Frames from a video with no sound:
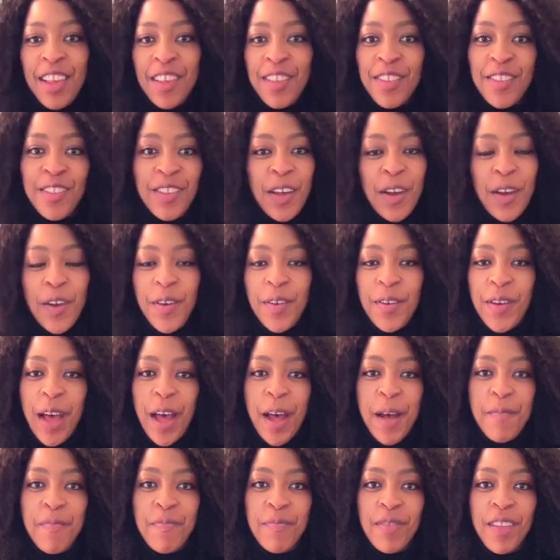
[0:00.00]
So,
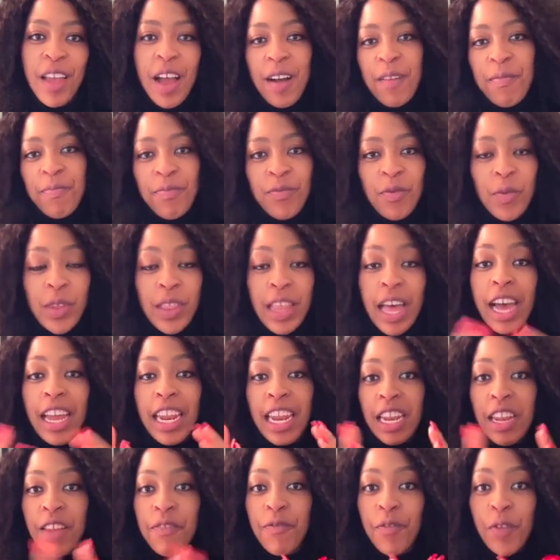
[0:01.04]
without
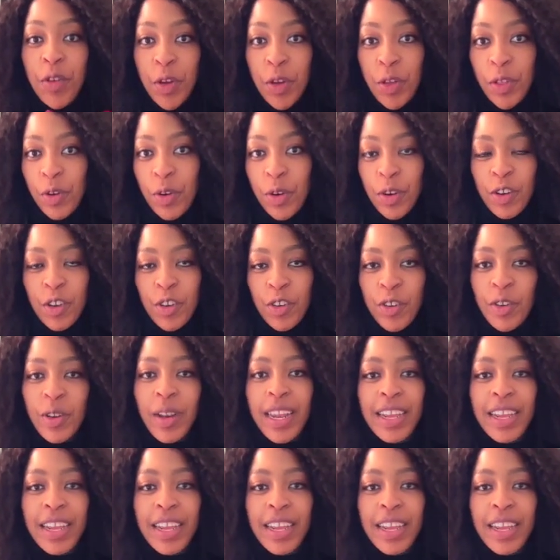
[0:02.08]
any further ado,